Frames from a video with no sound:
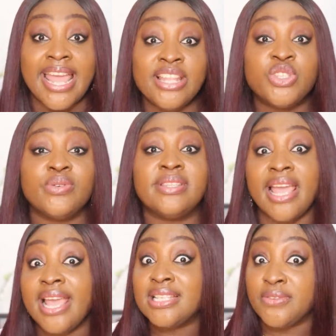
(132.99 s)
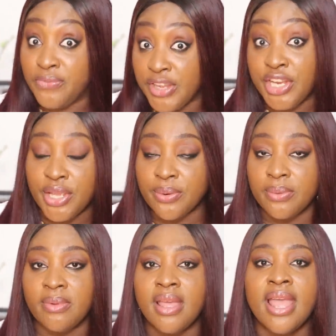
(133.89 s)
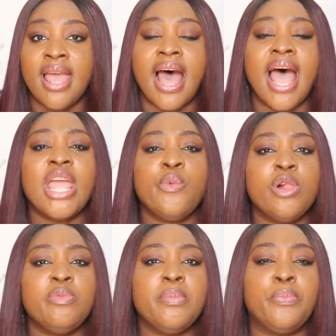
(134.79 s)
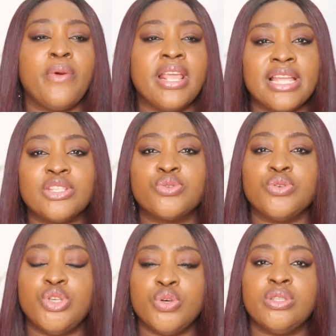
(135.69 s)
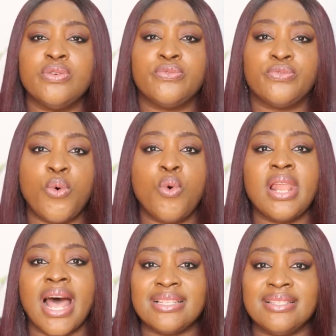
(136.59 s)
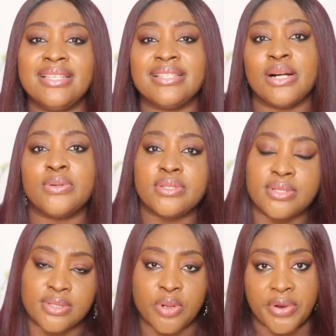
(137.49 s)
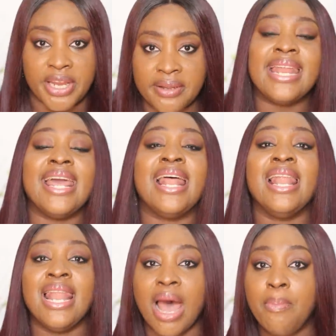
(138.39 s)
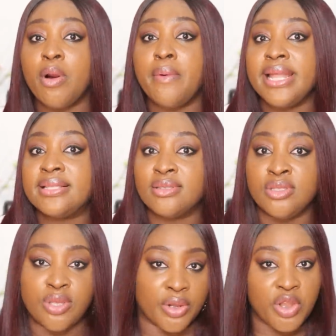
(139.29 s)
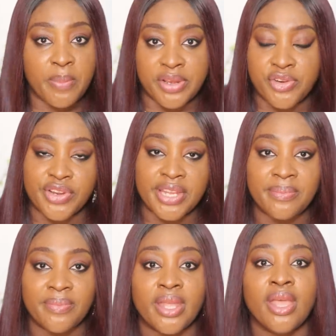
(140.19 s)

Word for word: in today's video, I will be bringing to you the full and detailed story, an elaborate documentary